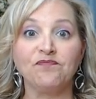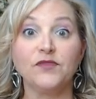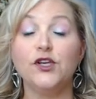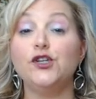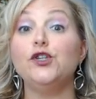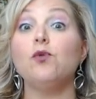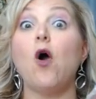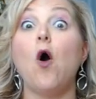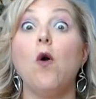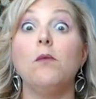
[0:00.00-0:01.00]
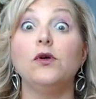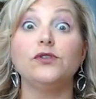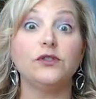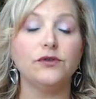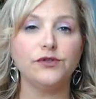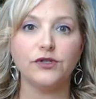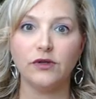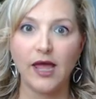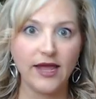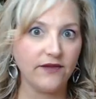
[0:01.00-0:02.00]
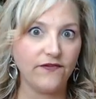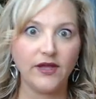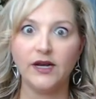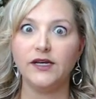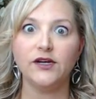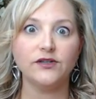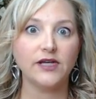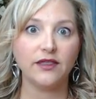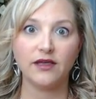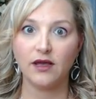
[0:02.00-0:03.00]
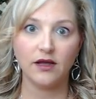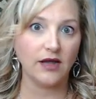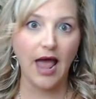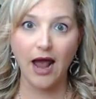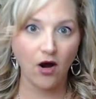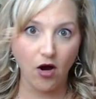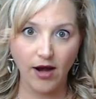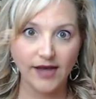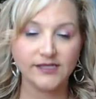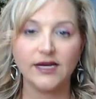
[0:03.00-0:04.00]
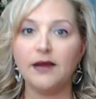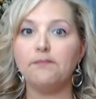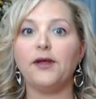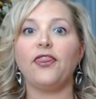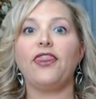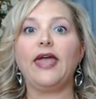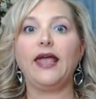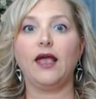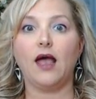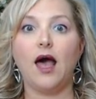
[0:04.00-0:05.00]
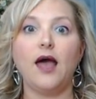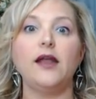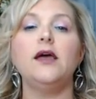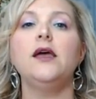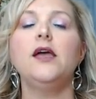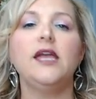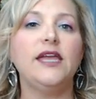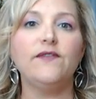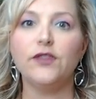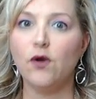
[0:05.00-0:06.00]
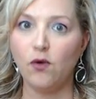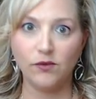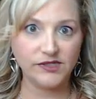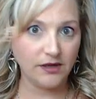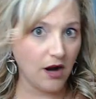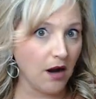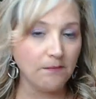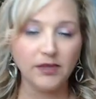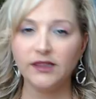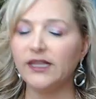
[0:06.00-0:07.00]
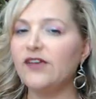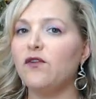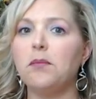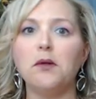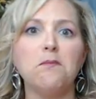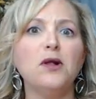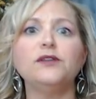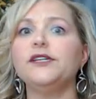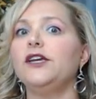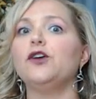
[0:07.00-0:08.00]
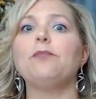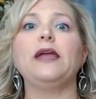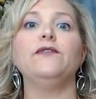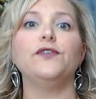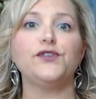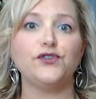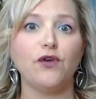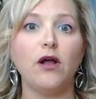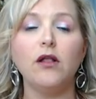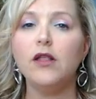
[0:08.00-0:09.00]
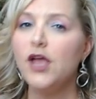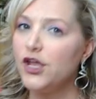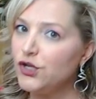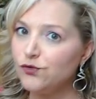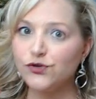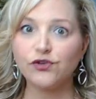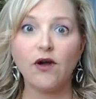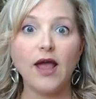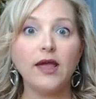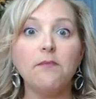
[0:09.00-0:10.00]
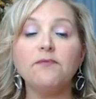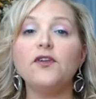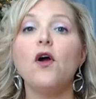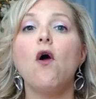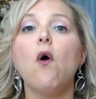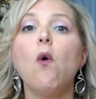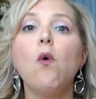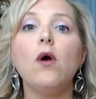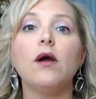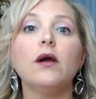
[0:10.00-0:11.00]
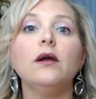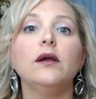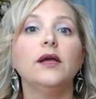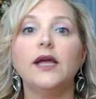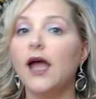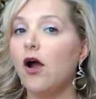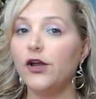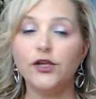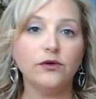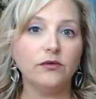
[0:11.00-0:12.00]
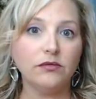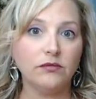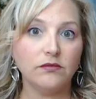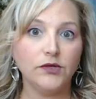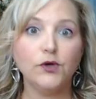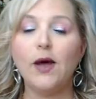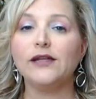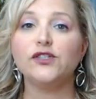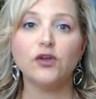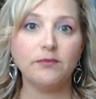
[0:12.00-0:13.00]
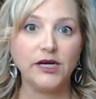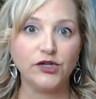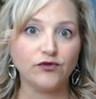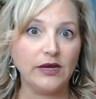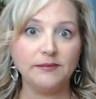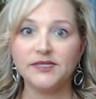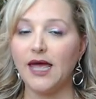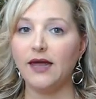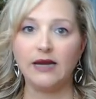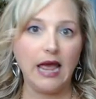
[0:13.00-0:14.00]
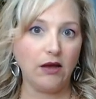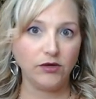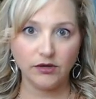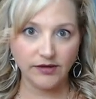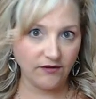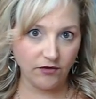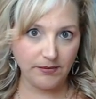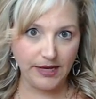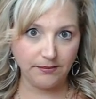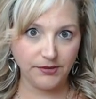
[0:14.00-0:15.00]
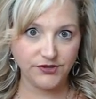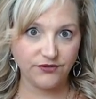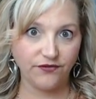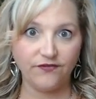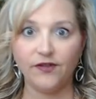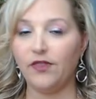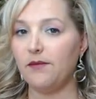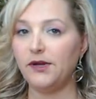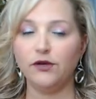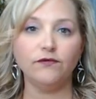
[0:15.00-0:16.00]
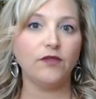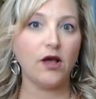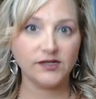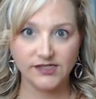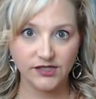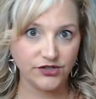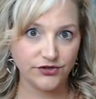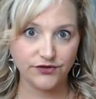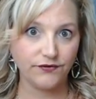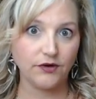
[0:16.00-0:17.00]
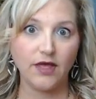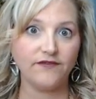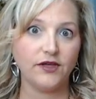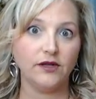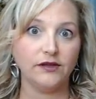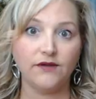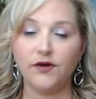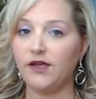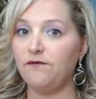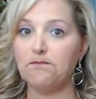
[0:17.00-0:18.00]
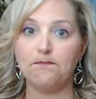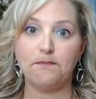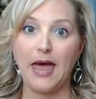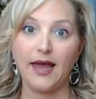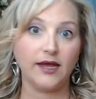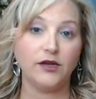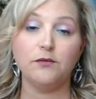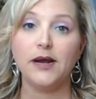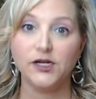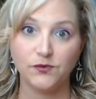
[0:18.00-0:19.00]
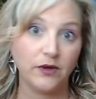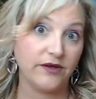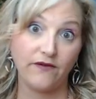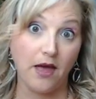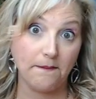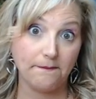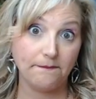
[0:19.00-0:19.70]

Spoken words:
Did you almost lose your life in a near-death car accident, but thank God, even though it was an unbelievable multi-year painful struggle, you triumphed? Or are you had so many dreams and now you'll never be able to fulfill them, and you've lost these years of your life that you'll never give back, and you might as well give up?